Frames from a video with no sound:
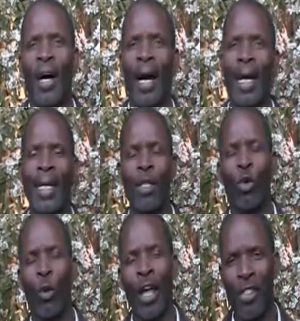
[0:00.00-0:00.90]
and the
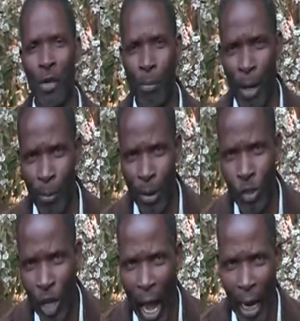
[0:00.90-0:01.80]
way the
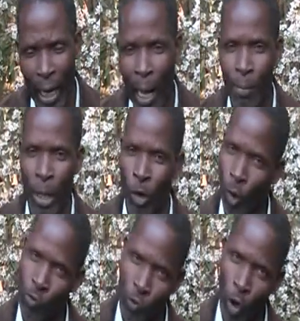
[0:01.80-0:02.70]
members are coming
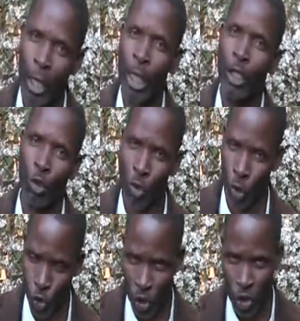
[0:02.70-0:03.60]
or flocking into
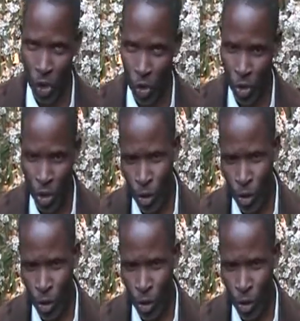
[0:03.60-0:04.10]
those churches.